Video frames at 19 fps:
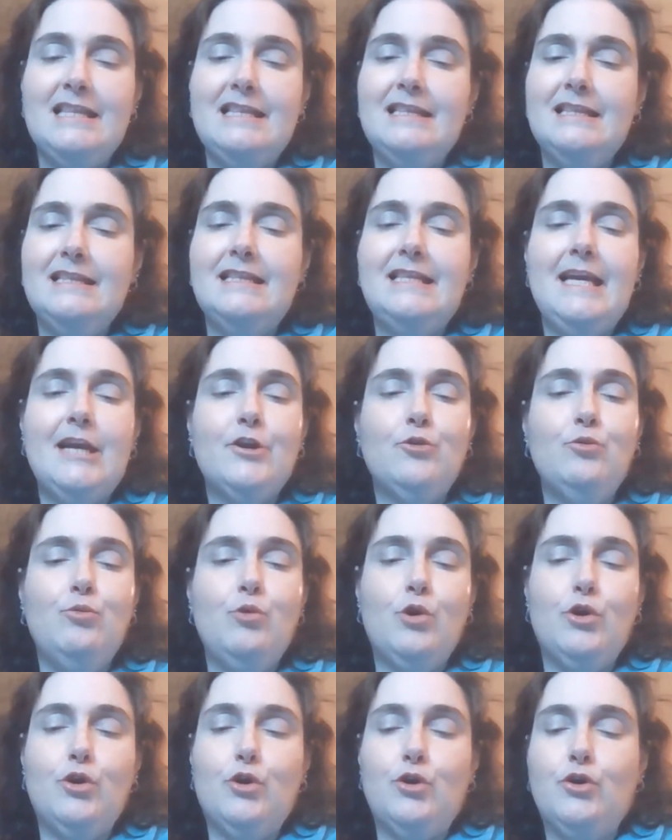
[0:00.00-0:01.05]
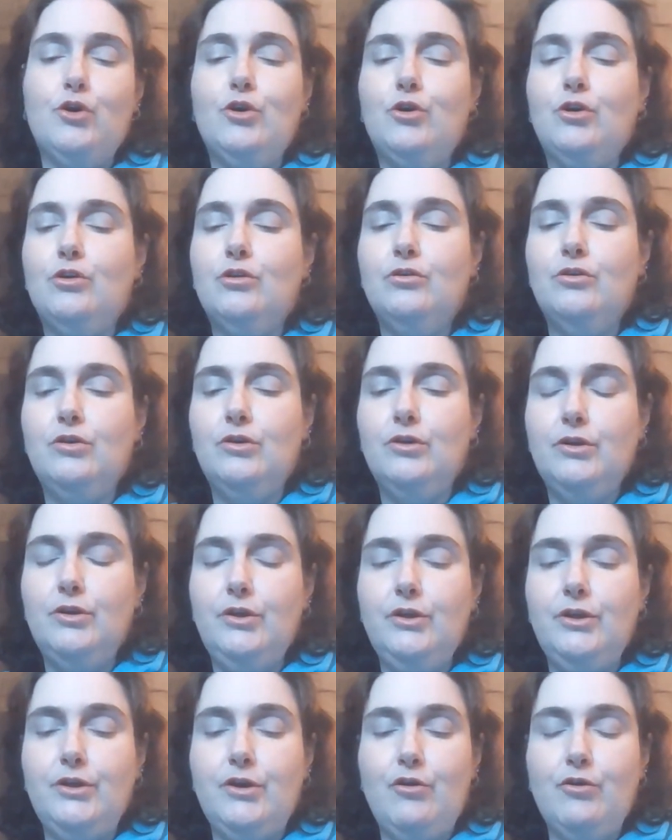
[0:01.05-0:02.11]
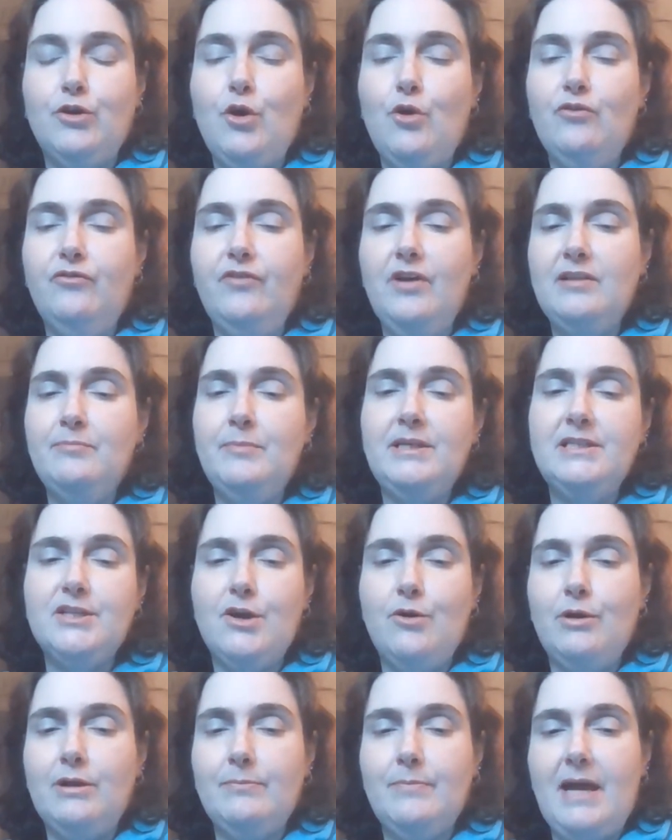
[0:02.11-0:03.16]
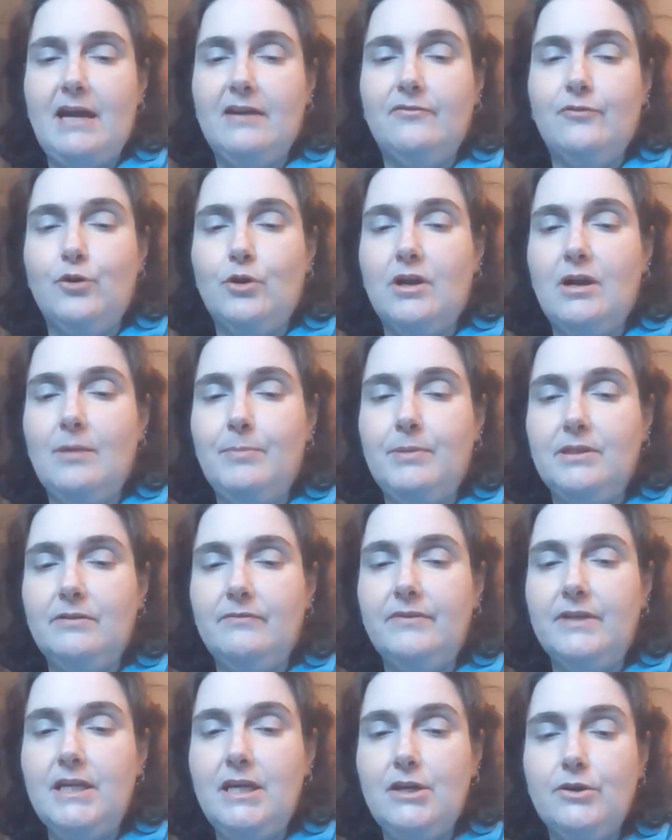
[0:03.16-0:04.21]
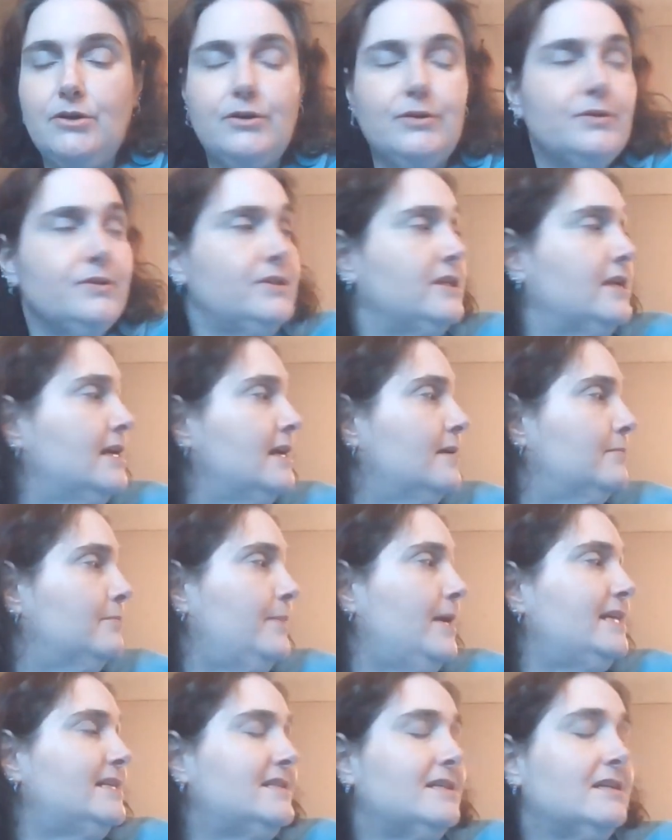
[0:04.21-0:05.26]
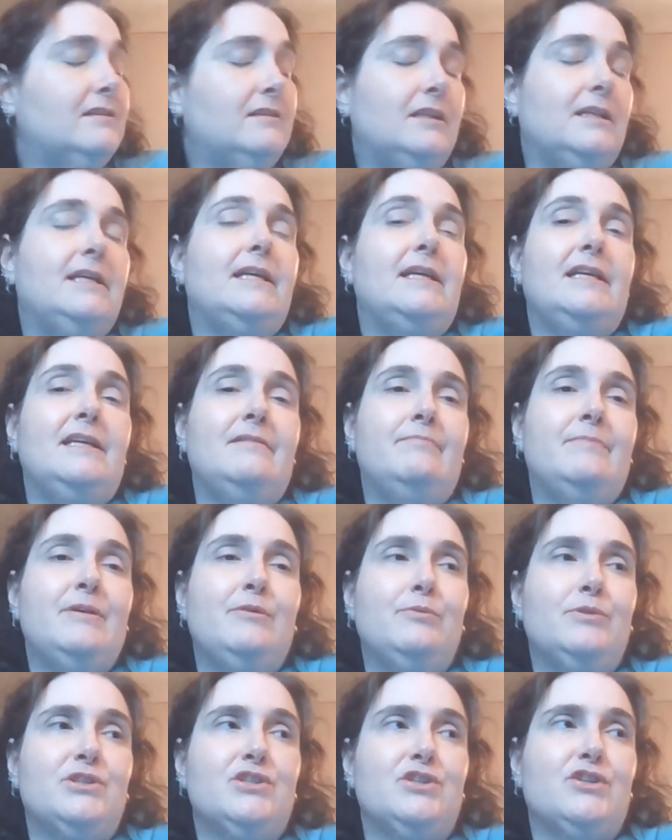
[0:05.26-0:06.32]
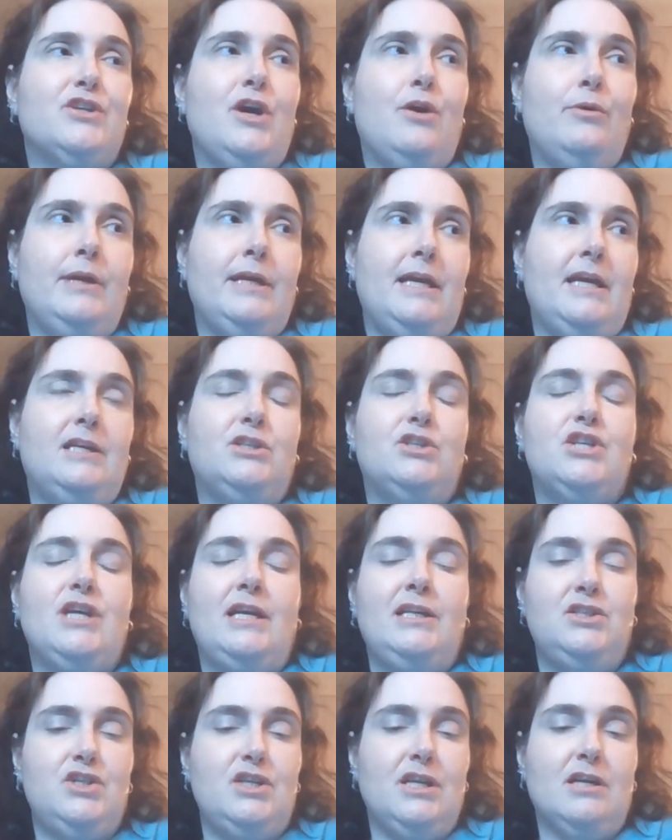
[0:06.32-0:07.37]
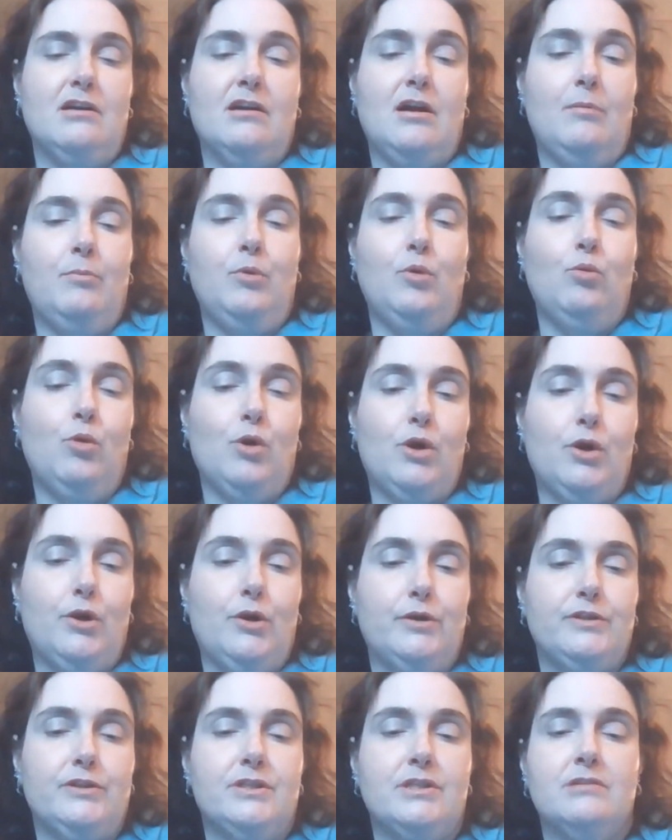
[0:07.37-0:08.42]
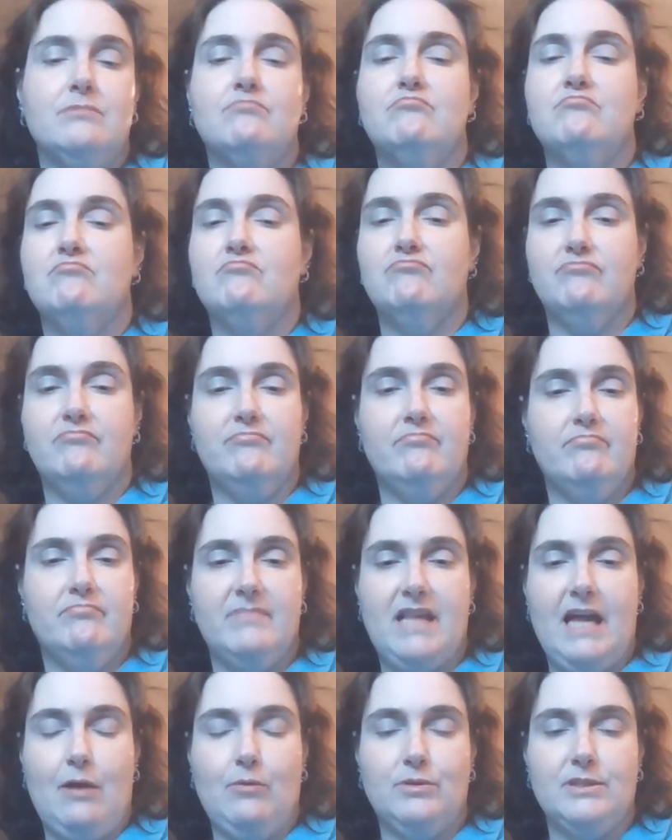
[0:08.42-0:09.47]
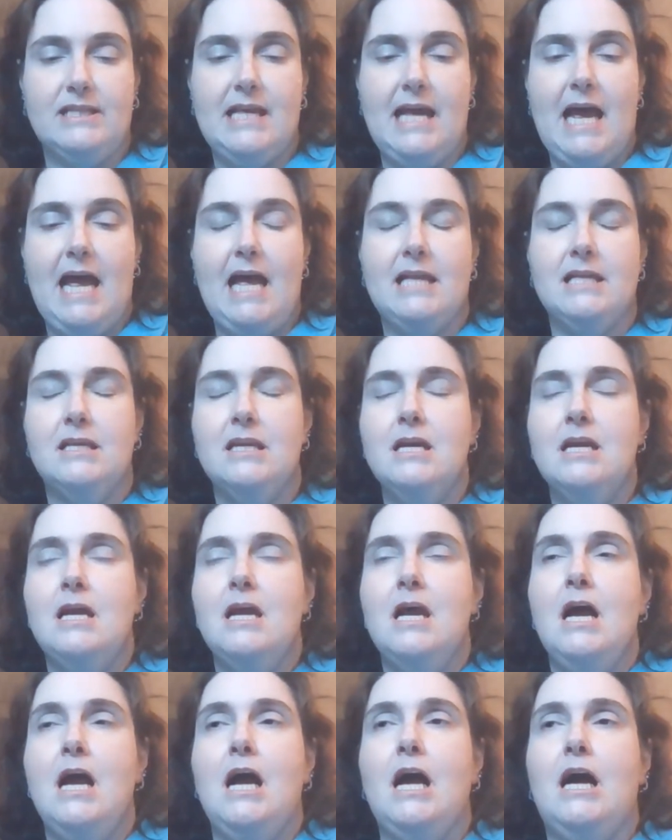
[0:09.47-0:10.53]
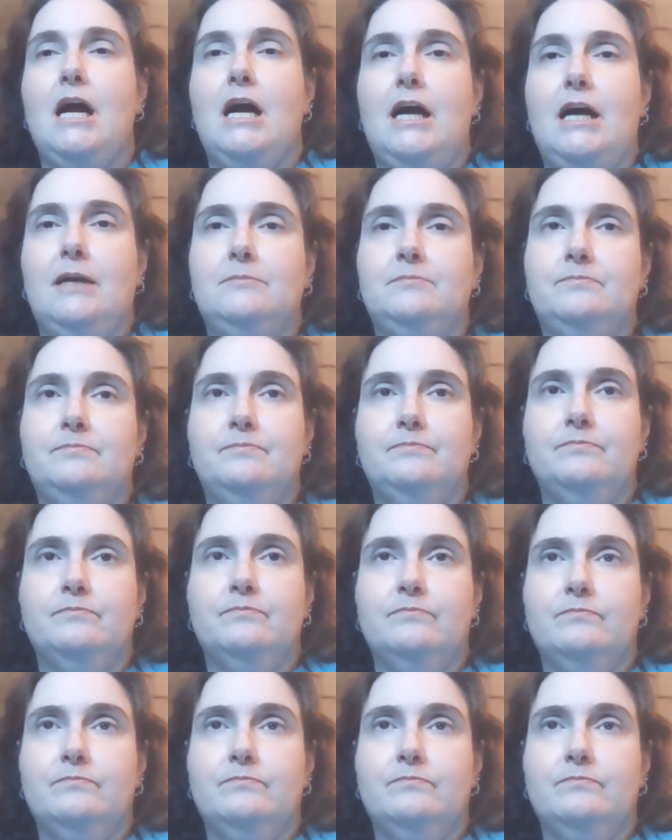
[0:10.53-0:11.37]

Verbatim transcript: there were, you know, GoFundMe's going back for a couple of years. Basically, it was just going in, changing a couple words. That was that. Um,